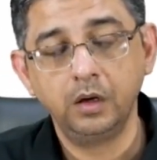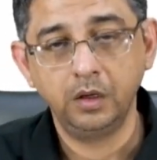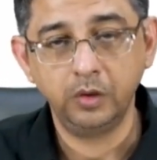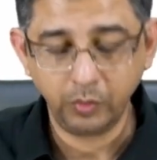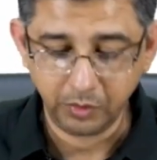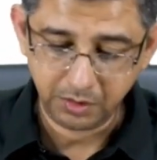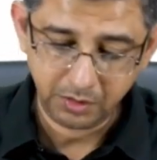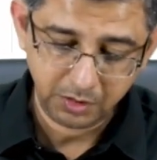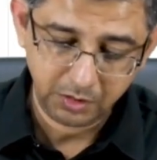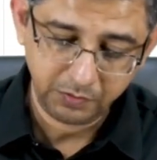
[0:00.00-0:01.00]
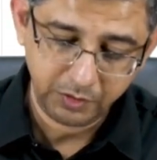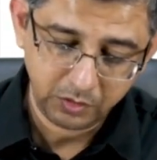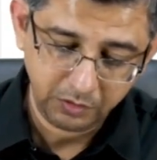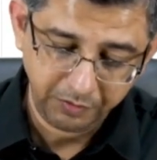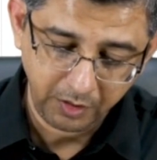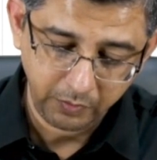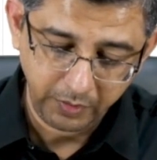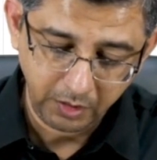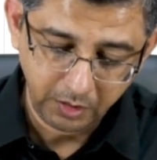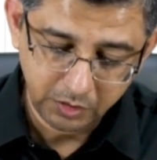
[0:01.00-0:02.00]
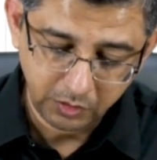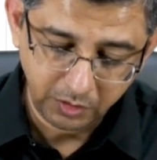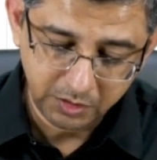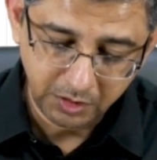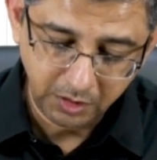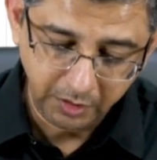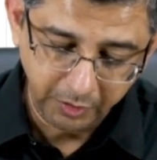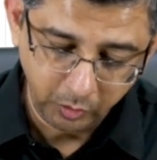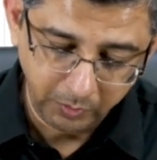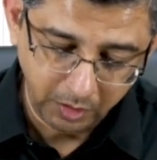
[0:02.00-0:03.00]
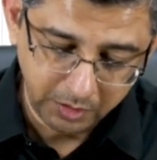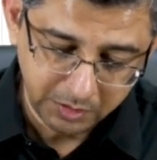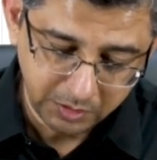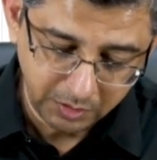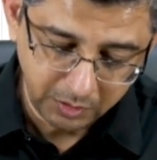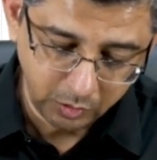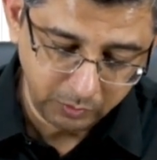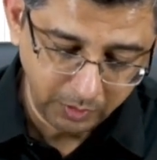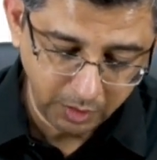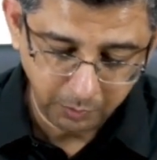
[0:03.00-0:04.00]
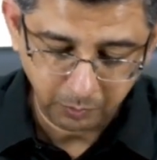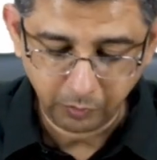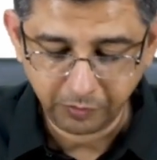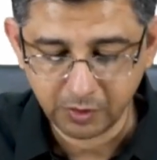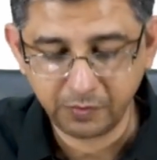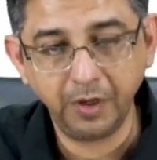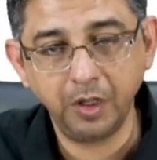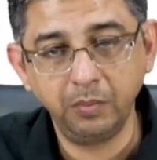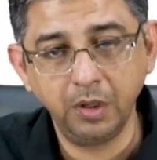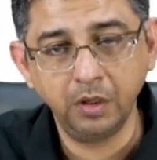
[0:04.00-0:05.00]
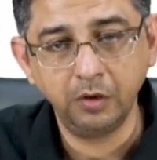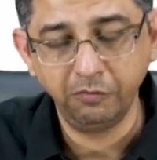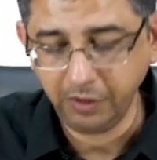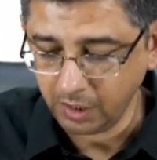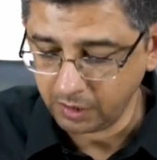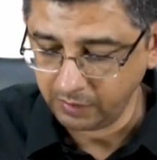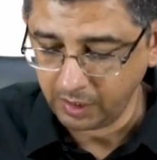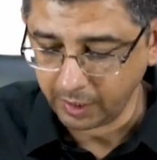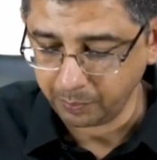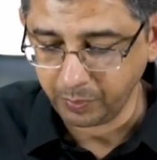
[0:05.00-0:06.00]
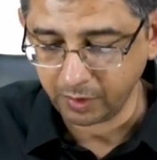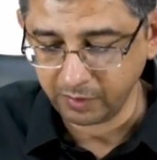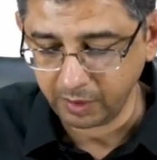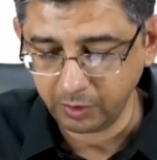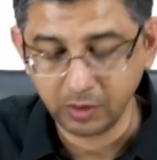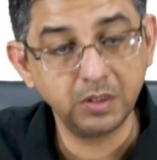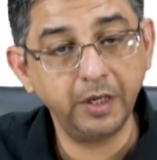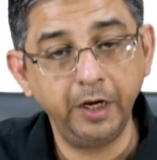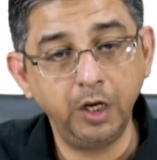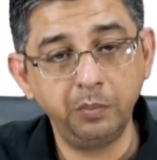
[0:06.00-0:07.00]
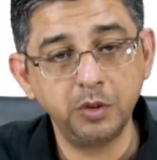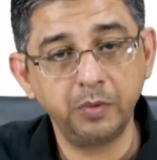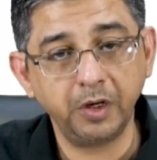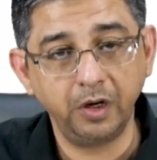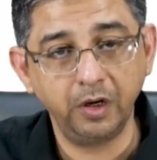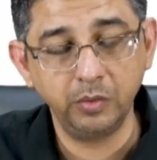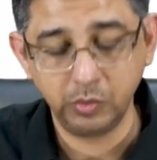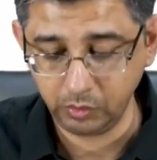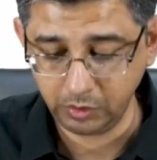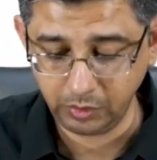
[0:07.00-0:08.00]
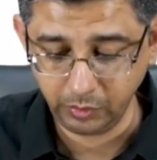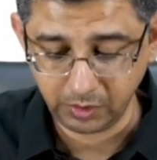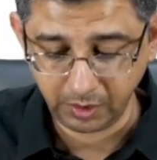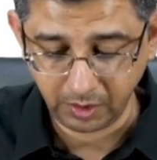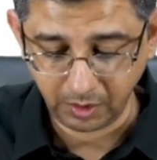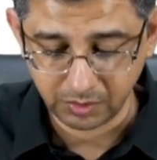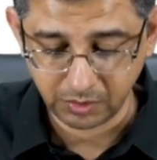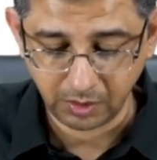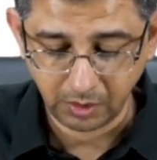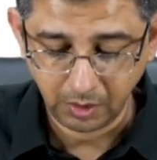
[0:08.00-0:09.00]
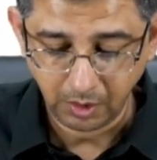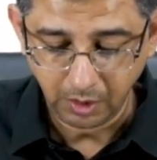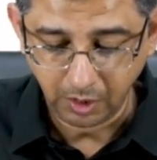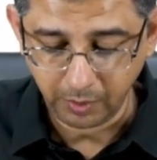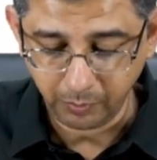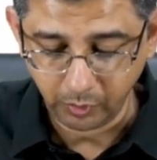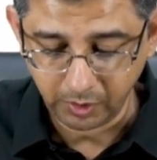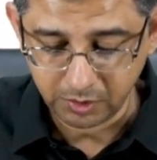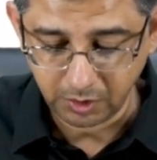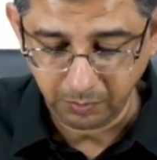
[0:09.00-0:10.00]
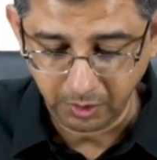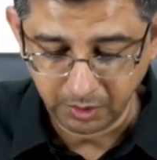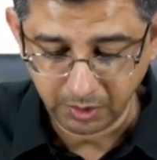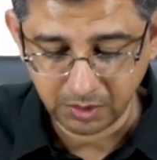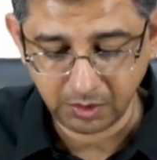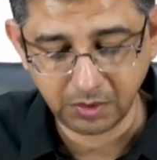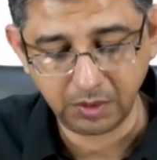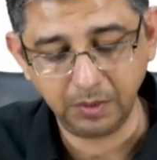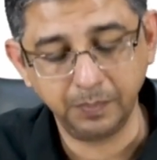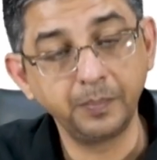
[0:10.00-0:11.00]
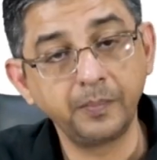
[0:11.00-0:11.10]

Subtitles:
Now the question says, which of the following is not seen in tumor lysis syndrome? Hypophosphatemia. We have a hyper. Why? Because the ATP is breaking down. So this looks like an answer. Hypocalcemia, yes, is seen.